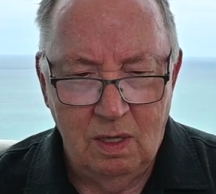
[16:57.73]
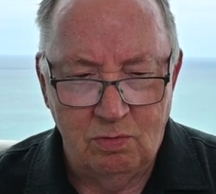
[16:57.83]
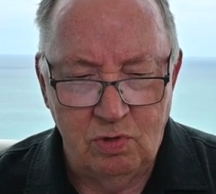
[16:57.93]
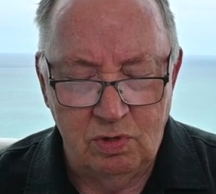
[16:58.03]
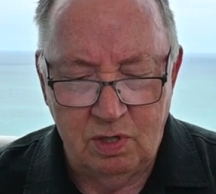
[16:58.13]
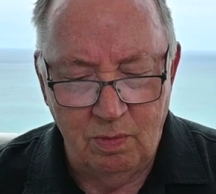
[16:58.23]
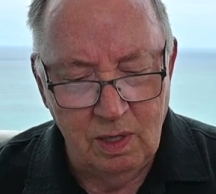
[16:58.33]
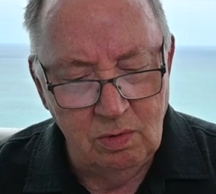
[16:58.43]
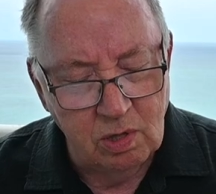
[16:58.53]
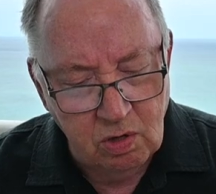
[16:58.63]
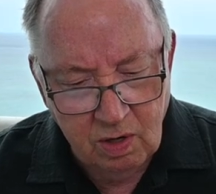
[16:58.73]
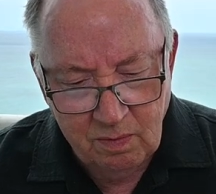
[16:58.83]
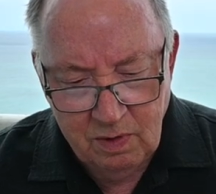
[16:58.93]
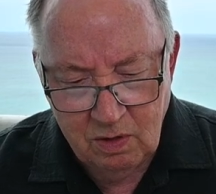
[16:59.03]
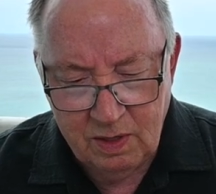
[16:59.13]
I'm sure somebody will
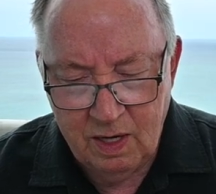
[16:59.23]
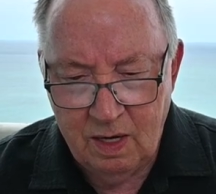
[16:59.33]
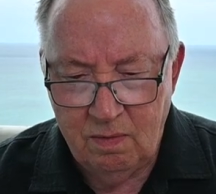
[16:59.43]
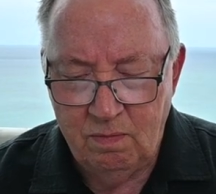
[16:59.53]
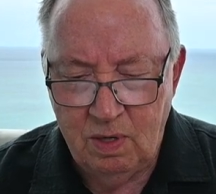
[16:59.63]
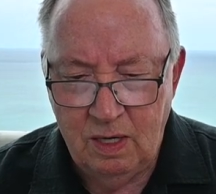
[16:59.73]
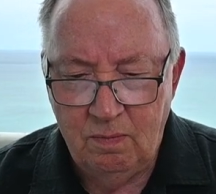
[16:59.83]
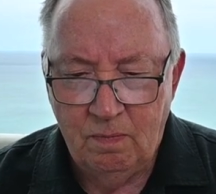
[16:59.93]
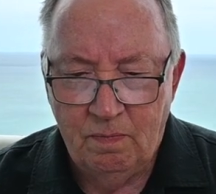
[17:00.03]
correct me on that, but